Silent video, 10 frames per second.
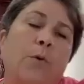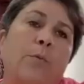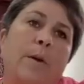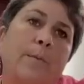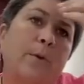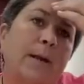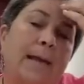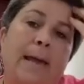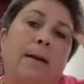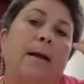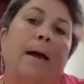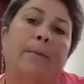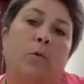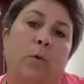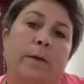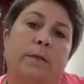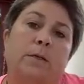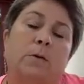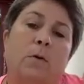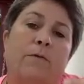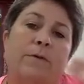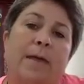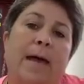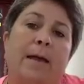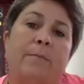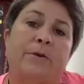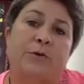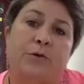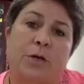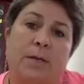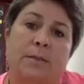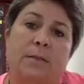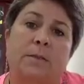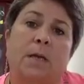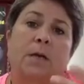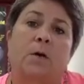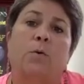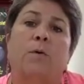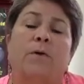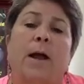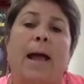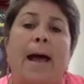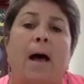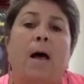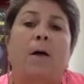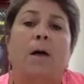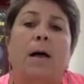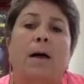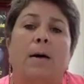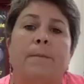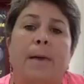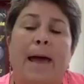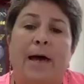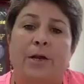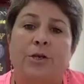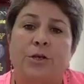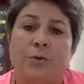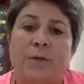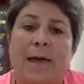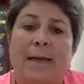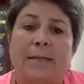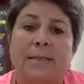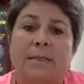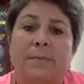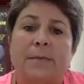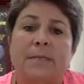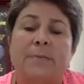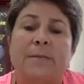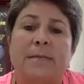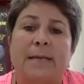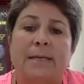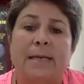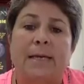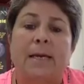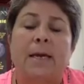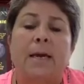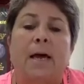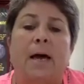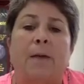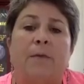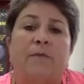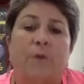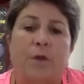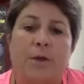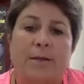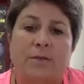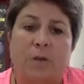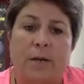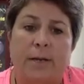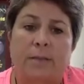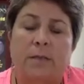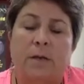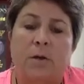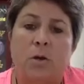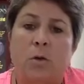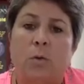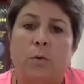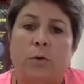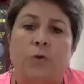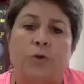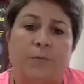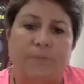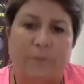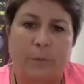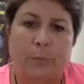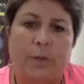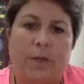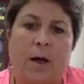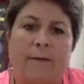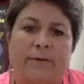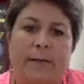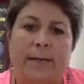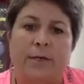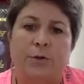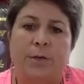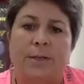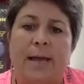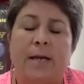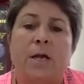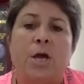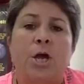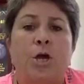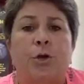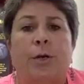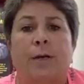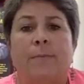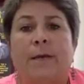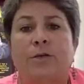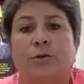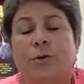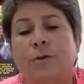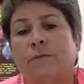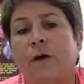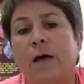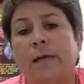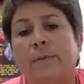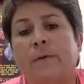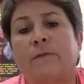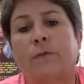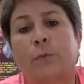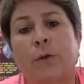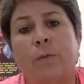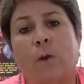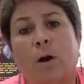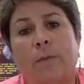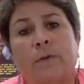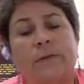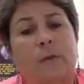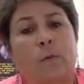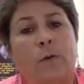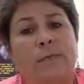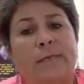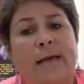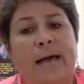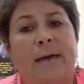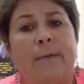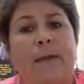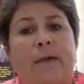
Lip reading: Remember, again, I'm going to go over that. Mr. Johnson's going to go over how to do that displacement technique before you get started. So you should feel pretty confident in doing that. You're going to measure the volume of 3 marbles at one time